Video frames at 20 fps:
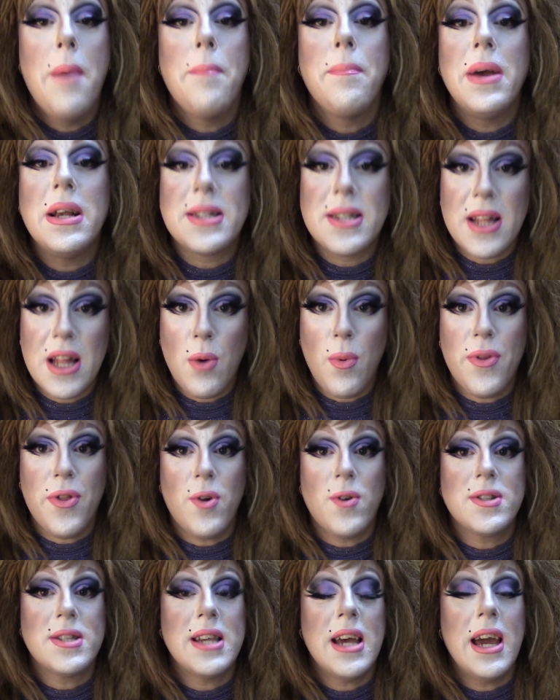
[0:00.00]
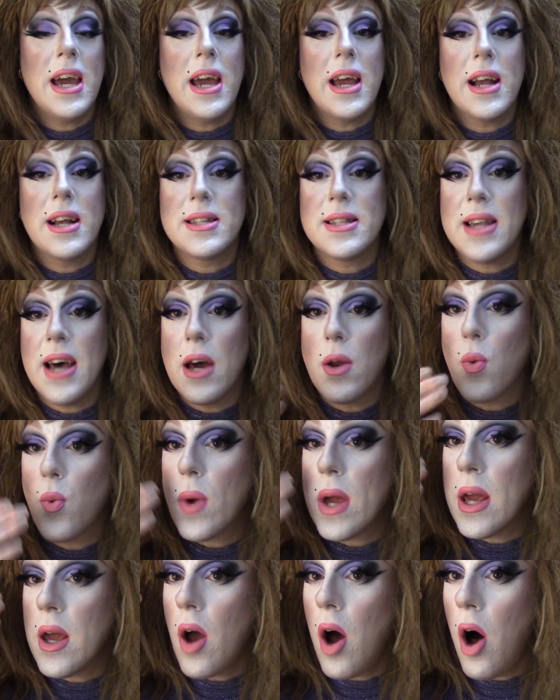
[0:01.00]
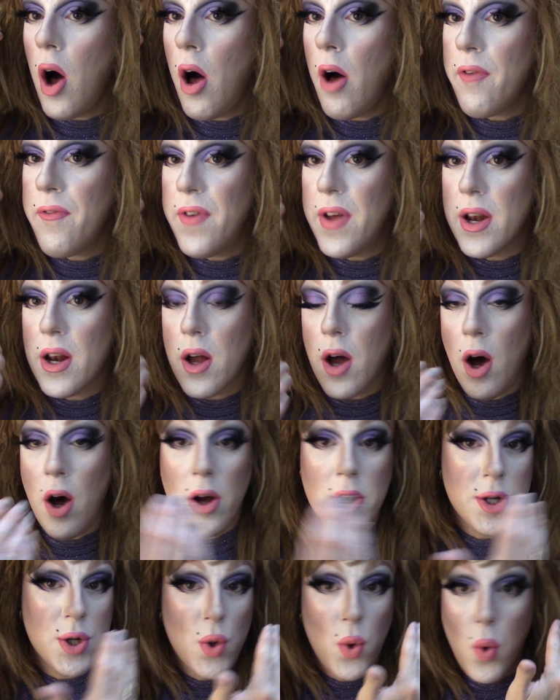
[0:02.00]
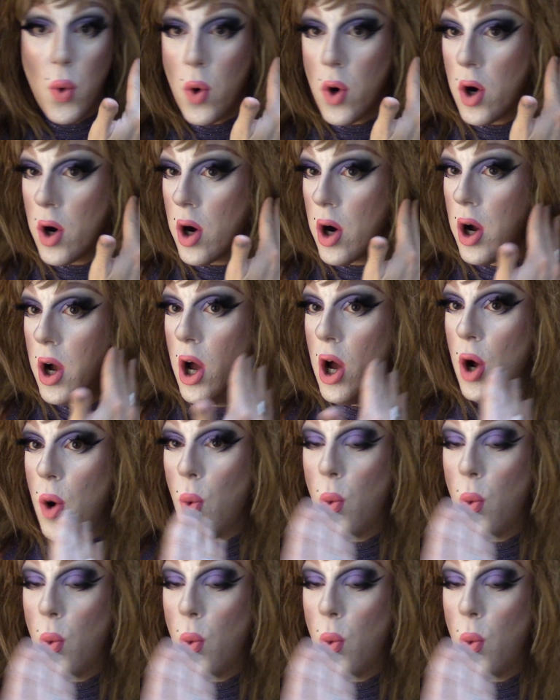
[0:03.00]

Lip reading: Basically what they're saying is that we often contour